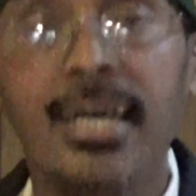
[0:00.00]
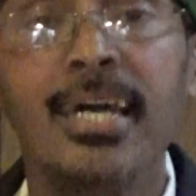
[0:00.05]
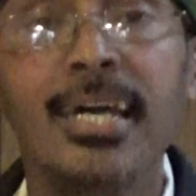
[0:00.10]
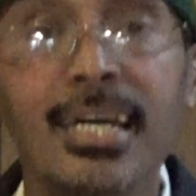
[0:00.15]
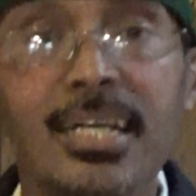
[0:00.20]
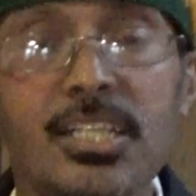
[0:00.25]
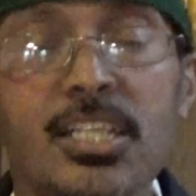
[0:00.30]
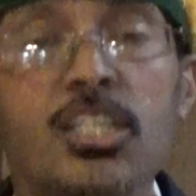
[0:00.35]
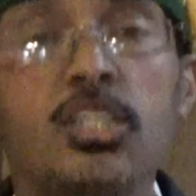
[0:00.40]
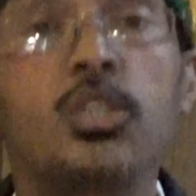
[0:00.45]

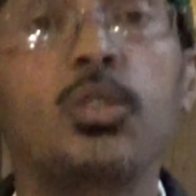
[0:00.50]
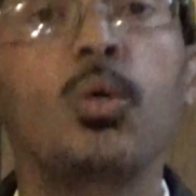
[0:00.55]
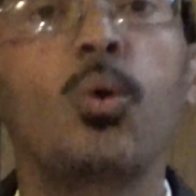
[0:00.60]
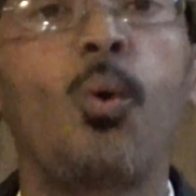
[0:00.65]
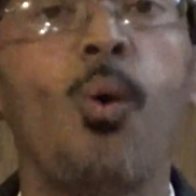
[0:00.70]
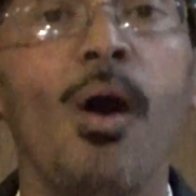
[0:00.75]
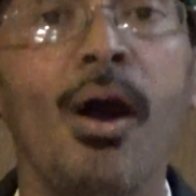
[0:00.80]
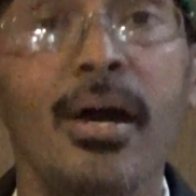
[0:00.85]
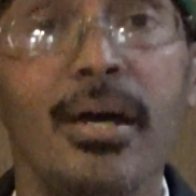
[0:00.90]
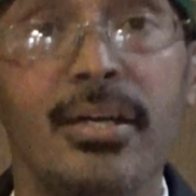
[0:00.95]
heat is
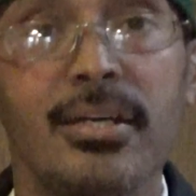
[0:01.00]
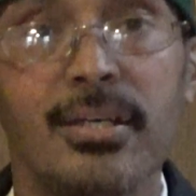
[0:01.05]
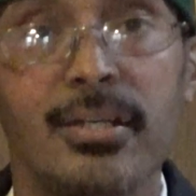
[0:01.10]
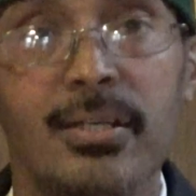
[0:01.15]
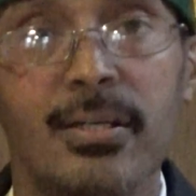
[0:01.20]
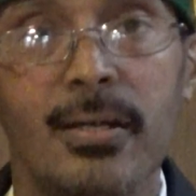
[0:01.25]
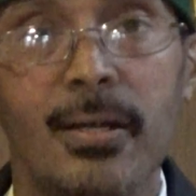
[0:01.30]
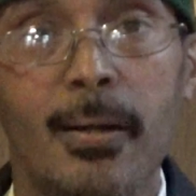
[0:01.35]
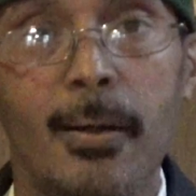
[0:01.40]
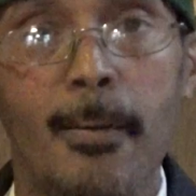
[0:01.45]
required.
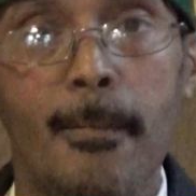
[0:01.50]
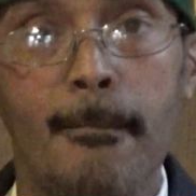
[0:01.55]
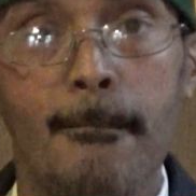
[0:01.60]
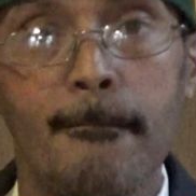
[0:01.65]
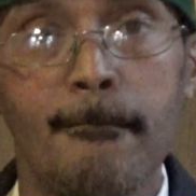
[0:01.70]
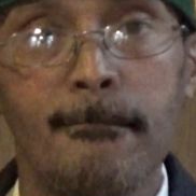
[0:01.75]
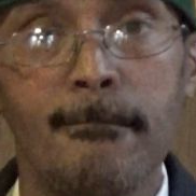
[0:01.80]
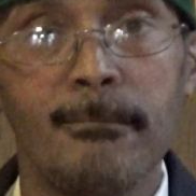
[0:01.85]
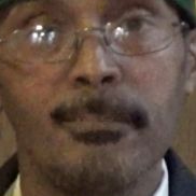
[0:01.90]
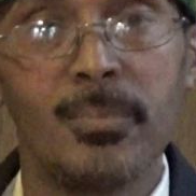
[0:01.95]

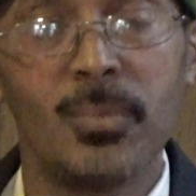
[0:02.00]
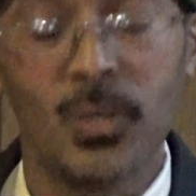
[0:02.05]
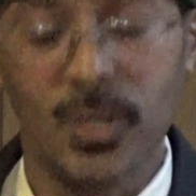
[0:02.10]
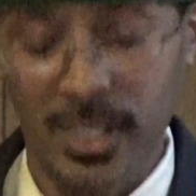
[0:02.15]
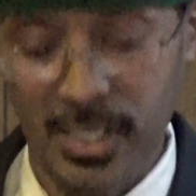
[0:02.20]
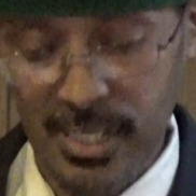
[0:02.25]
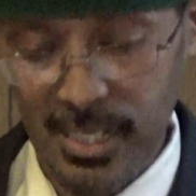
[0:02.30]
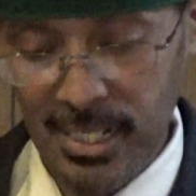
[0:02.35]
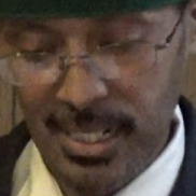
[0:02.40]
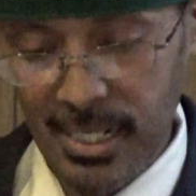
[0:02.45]

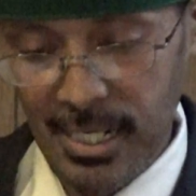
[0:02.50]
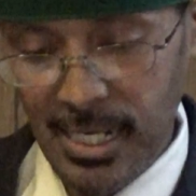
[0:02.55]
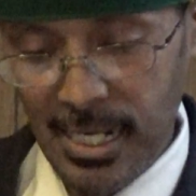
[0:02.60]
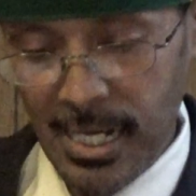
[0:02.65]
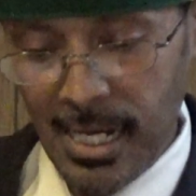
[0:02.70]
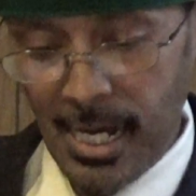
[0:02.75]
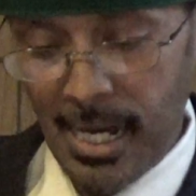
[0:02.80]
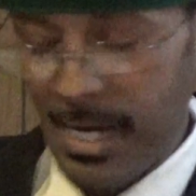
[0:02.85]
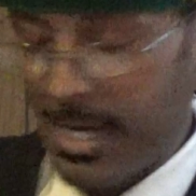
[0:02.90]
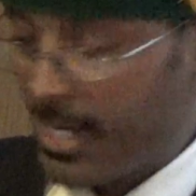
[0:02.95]
Okay?
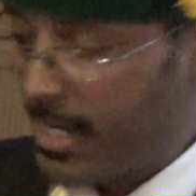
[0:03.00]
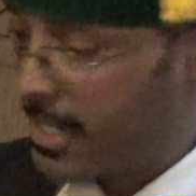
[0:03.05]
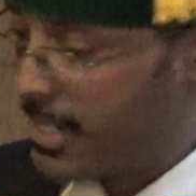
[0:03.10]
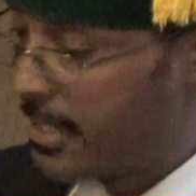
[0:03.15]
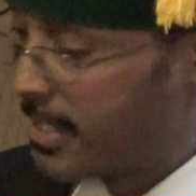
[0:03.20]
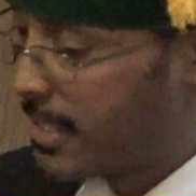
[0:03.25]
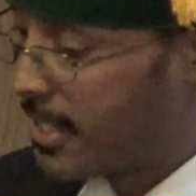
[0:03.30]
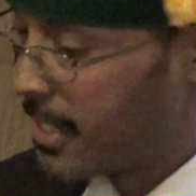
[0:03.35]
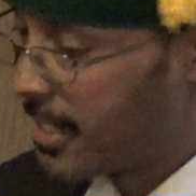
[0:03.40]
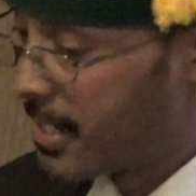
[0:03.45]
And